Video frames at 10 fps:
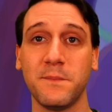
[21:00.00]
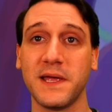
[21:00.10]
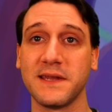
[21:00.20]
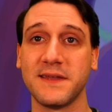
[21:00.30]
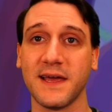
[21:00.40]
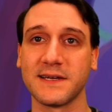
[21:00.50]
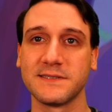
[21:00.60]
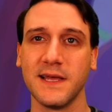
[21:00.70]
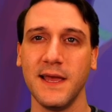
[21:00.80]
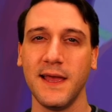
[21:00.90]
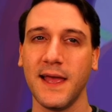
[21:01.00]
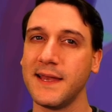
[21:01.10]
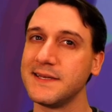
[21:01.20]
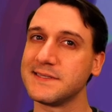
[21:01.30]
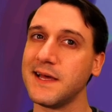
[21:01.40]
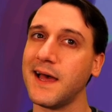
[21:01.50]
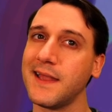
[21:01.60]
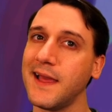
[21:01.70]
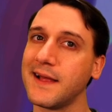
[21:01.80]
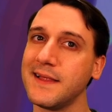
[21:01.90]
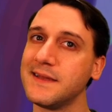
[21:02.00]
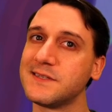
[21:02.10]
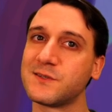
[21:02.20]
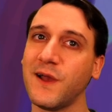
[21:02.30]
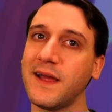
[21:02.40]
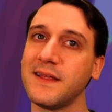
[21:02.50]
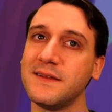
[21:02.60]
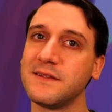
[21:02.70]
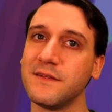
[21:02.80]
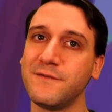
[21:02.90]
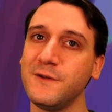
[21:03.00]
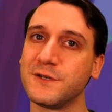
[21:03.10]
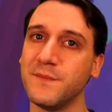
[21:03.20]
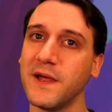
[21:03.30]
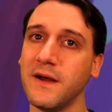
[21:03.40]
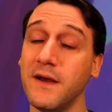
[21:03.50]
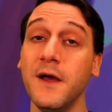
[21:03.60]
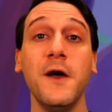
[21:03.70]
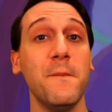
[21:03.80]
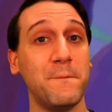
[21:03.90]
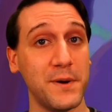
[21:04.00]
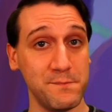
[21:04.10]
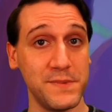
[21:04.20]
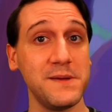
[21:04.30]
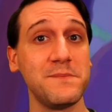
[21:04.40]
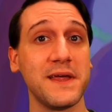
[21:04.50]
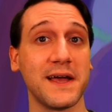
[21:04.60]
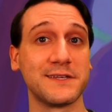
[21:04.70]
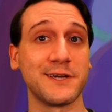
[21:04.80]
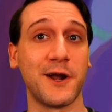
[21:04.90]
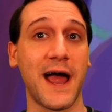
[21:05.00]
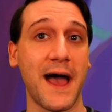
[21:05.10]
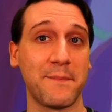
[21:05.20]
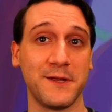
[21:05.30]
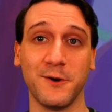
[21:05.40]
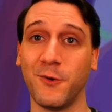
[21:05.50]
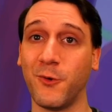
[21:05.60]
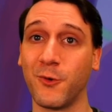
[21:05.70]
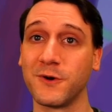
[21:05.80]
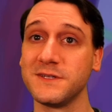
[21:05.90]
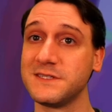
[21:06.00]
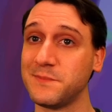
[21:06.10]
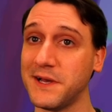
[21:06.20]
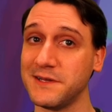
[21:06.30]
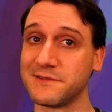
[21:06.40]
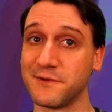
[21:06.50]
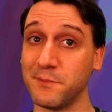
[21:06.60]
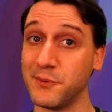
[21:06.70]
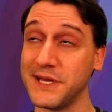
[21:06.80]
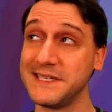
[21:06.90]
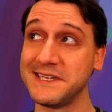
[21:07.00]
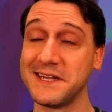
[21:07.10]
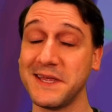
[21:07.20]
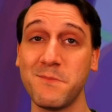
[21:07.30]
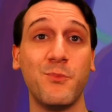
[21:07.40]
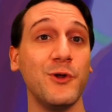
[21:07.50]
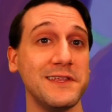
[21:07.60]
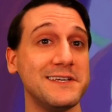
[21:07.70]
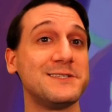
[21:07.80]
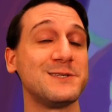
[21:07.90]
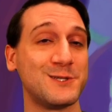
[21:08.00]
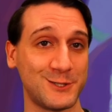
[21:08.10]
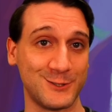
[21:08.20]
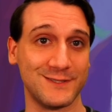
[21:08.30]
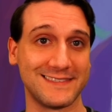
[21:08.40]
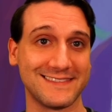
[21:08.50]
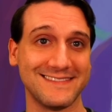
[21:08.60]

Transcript: meta decks, and he's not likely to stride into the future meta. But meme decks are happy to hoard spells for blazingly brilliant turns.